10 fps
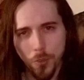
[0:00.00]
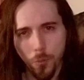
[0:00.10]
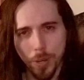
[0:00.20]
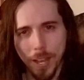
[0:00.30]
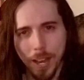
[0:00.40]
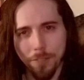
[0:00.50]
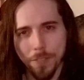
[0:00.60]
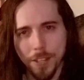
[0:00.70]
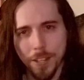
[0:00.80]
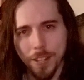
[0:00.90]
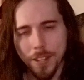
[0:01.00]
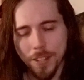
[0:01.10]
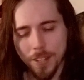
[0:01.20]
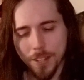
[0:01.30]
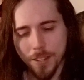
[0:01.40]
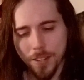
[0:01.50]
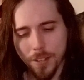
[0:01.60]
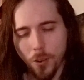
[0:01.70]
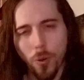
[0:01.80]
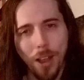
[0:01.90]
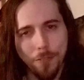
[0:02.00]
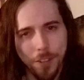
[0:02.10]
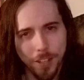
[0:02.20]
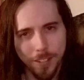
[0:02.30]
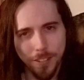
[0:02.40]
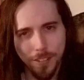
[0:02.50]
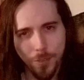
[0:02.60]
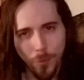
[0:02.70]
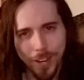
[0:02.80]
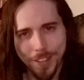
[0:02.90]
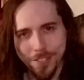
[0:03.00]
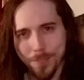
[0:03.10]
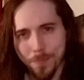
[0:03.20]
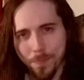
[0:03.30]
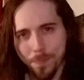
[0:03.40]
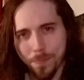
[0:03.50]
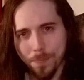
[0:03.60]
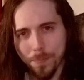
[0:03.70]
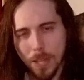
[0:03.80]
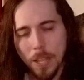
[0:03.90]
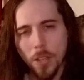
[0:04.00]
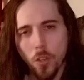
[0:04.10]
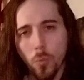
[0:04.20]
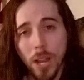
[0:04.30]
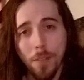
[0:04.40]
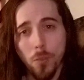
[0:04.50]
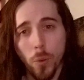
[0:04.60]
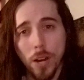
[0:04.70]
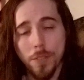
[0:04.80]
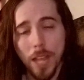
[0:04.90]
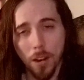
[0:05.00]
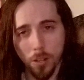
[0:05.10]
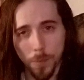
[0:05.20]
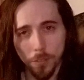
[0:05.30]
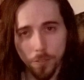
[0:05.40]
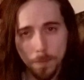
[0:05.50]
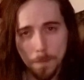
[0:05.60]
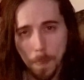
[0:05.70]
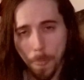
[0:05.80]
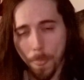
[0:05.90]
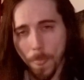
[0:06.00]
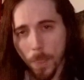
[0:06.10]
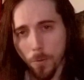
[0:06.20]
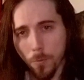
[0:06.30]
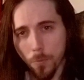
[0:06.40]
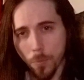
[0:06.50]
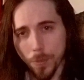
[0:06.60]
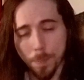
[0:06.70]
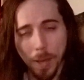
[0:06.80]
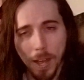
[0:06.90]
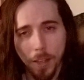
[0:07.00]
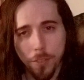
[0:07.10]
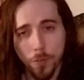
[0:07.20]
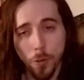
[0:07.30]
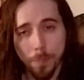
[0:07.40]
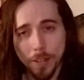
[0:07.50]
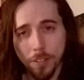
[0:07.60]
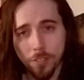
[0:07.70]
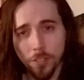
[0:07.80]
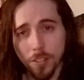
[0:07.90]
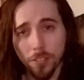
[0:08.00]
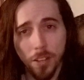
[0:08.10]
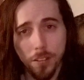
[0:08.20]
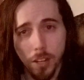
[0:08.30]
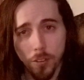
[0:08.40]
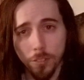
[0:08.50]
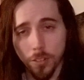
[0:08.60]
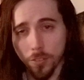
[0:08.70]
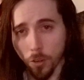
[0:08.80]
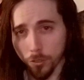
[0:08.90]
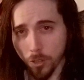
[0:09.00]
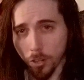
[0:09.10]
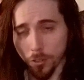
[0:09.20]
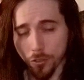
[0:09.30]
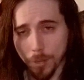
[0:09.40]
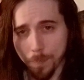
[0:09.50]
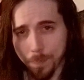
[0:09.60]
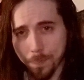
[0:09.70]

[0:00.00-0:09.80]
we have the crafting ways. We have the Way of the Alchemist, with the path of Hermetics, Incendiaries, and Toxicology.